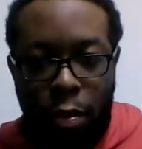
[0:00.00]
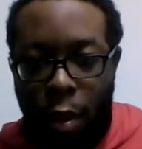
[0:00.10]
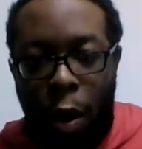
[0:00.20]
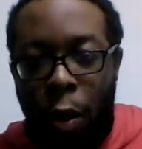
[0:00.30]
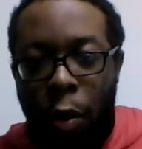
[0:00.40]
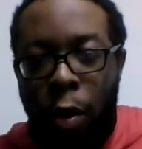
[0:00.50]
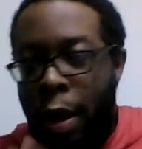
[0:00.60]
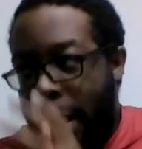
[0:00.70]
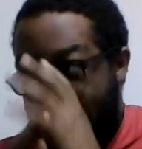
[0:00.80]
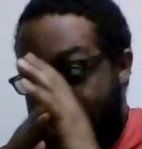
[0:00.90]
Oh,
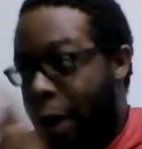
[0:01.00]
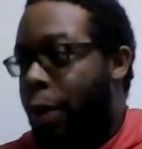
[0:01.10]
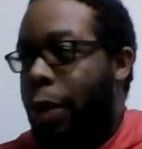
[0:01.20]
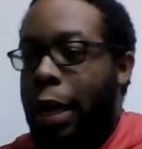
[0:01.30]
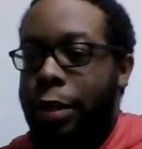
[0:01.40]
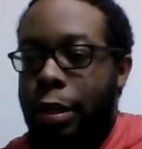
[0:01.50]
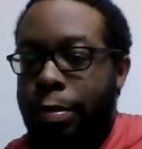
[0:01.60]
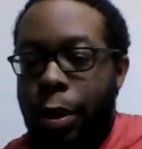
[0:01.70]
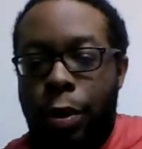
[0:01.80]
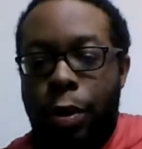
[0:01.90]
Aaron Rodgers,
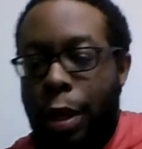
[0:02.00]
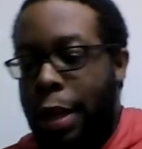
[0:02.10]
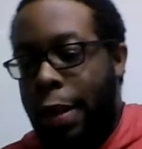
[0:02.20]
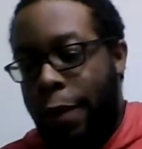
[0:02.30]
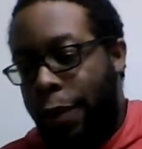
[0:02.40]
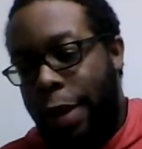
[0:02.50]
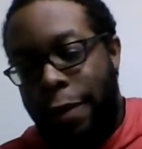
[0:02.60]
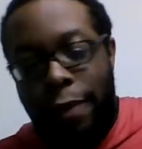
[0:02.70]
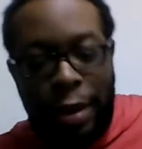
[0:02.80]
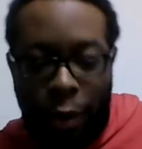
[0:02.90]
bro.
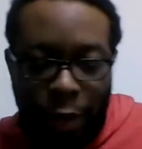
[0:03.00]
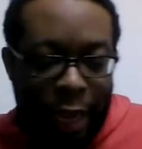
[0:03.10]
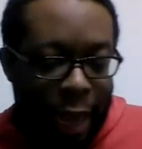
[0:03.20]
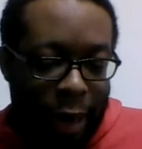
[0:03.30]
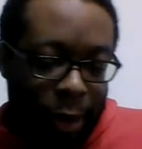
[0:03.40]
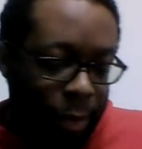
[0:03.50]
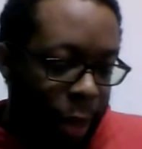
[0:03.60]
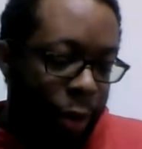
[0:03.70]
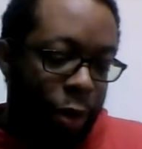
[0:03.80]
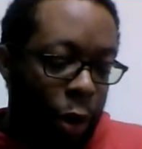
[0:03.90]
If he only had a
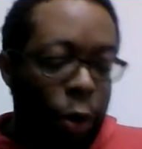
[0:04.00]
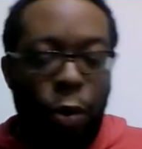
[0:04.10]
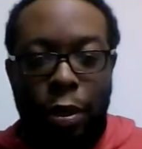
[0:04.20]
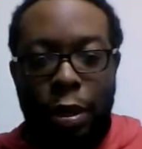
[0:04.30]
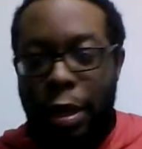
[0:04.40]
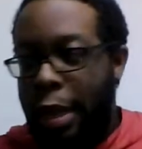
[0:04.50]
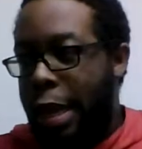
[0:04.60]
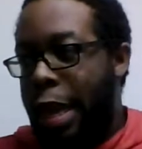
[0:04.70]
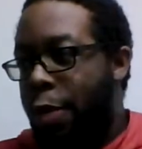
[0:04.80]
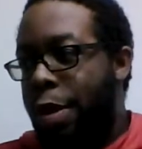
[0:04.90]
better coach,
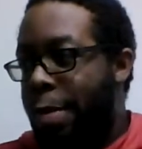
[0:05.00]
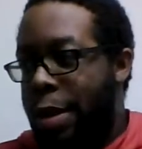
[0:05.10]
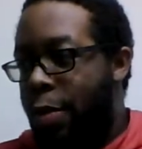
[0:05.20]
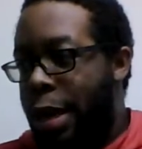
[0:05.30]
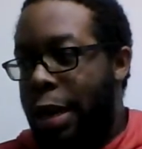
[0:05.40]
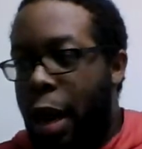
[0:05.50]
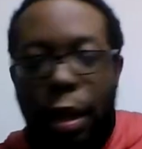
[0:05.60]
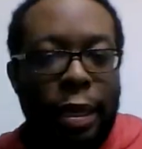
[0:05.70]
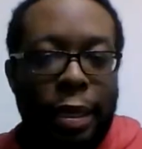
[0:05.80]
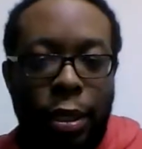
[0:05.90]
he would be winning
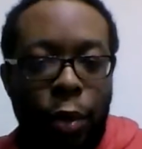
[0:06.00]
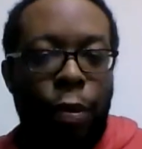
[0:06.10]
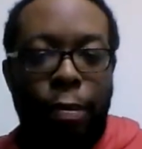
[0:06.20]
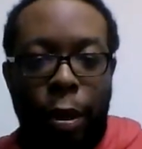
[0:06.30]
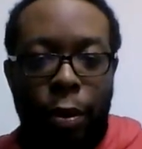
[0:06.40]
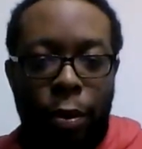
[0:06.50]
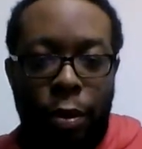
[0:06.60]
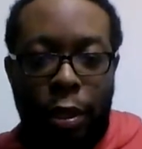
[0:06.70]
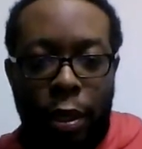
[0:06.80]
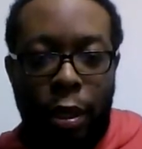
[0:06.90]
all these Super
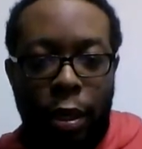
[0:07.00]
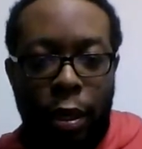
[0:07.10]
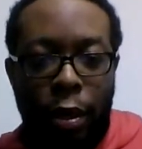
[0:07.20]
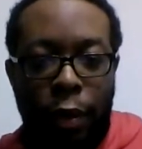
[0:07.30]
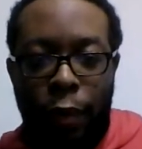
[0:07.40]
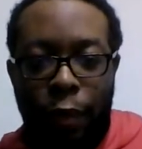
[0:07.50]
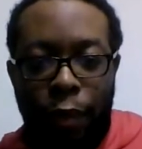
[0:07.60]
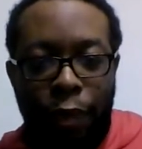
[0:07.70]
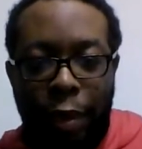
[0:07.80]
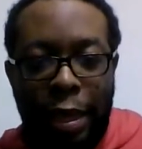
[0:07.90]
Bowls.
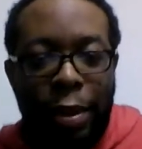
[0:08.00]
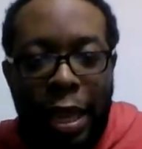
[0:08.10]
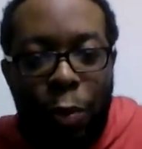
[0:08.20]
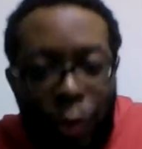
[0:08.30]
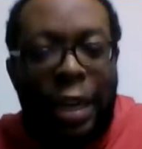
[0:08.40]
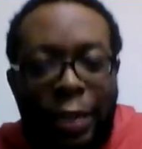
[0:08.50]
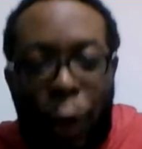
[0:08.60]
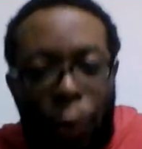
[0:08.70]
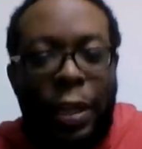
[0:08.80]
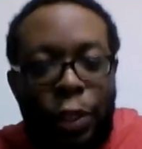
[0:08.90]
He won his
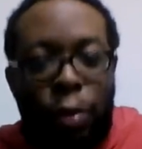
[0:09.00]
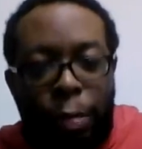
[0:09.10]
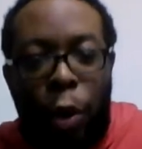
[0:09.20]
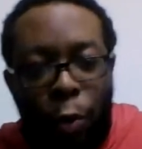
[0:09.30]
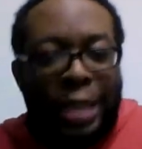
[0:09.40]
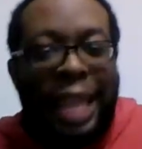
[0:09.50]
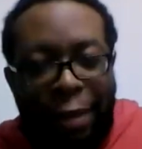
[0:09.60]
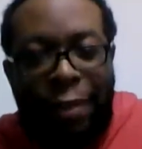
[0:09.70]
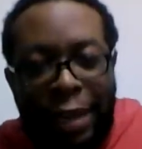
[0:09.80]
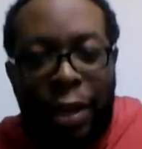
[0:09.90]
only Super Bowl with that
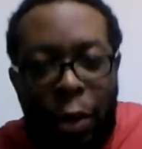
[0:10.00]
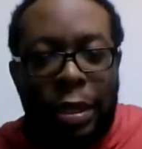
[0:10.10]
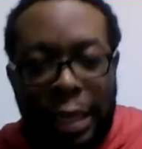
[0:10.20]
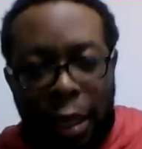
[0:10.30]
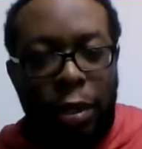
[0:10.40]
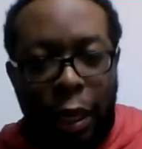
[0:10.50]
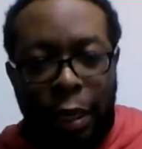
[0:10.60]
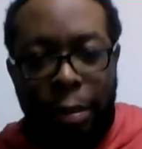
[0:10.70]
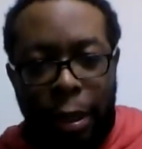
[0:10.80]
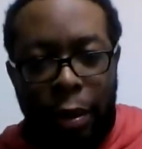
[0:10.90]
freaking coach that y'all
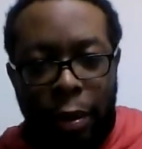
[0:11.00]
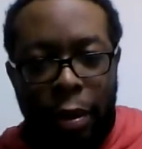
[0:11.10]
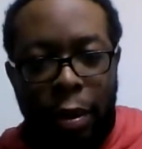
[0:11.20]
talking about.